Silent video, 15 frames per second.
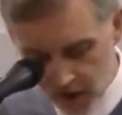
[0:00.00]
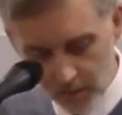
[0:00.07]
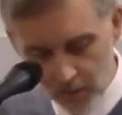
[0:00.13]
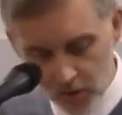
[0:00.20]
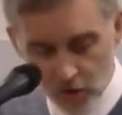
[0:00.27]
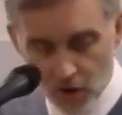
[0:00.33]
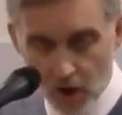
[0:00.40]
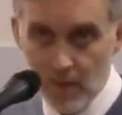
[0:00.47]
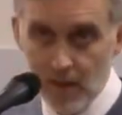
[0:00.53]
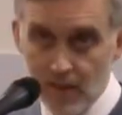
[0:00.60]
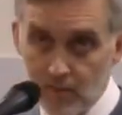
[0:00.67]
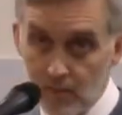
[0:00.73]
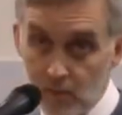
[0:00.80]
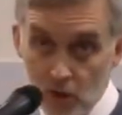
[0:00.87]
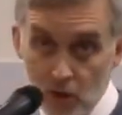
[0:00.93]

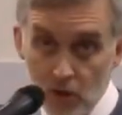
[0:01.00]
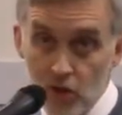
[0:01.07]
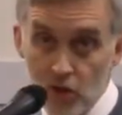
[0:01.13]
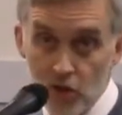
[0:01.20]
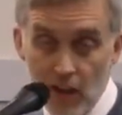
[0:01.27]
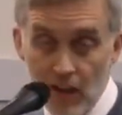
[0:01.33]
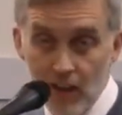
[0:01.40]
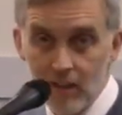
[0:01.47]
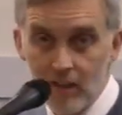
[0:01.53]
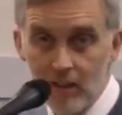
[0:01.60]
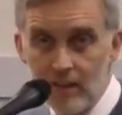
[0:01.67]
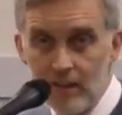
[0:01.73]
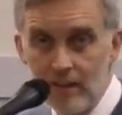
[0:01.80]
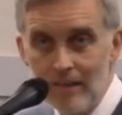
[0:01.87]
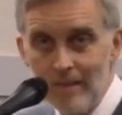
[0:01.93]
unsubscribing from John's channel